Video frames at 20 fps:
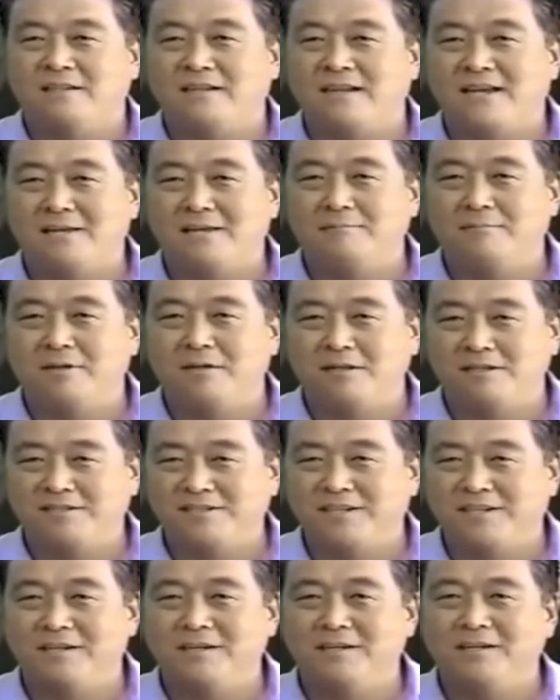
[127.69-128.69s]
it's a
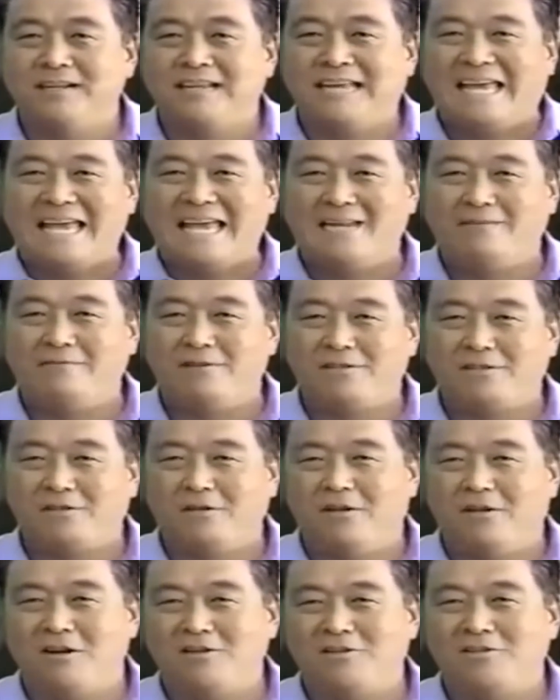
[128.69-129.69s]
liability, and if it's
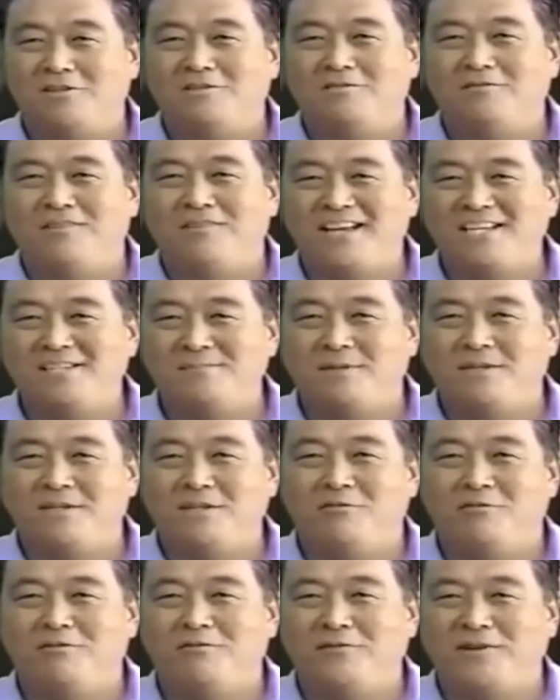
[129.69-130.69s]
your largest investment,
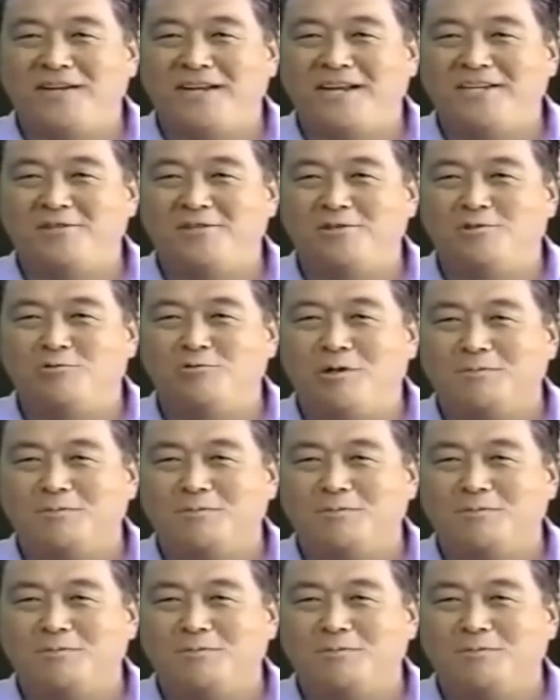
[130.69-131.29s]
you're in financial